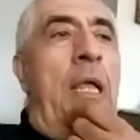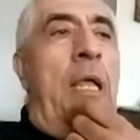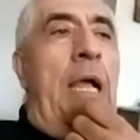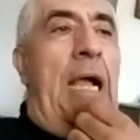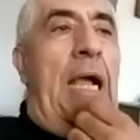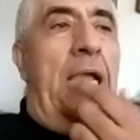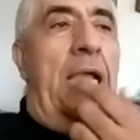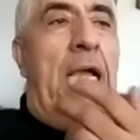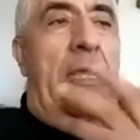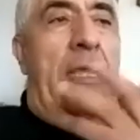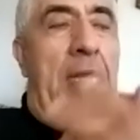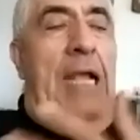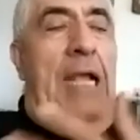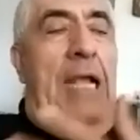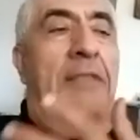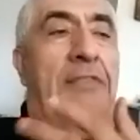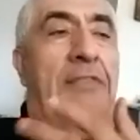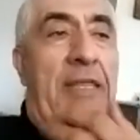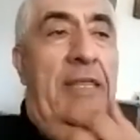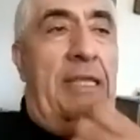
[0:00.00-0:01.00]
I, I,
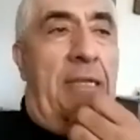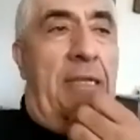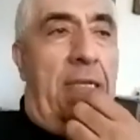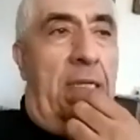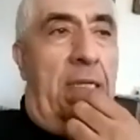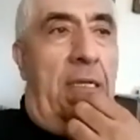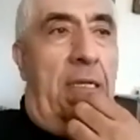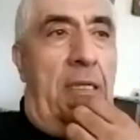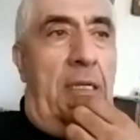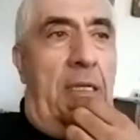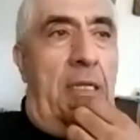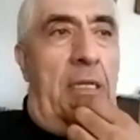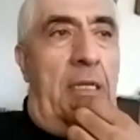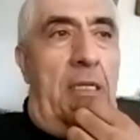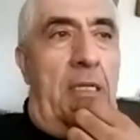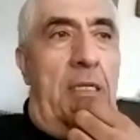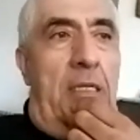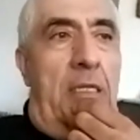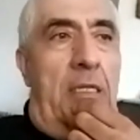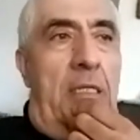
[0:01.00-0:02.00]
think
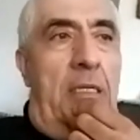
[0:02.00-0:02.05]
uh,